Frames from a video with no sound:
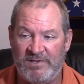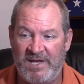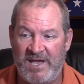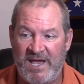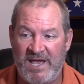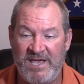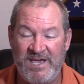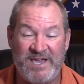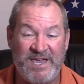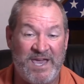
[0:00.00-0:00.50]

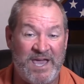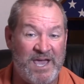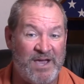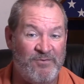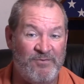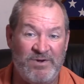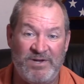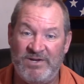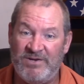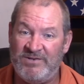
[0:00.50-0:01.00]
Yeah, you
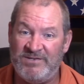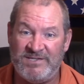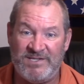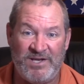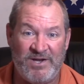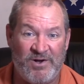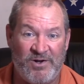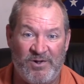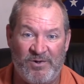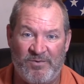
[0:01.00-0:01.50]
can't reuse
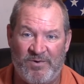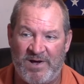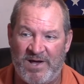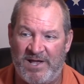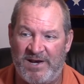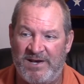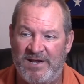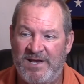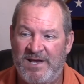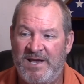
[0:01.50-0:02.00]
the old
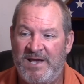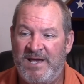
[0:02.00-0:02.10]
one.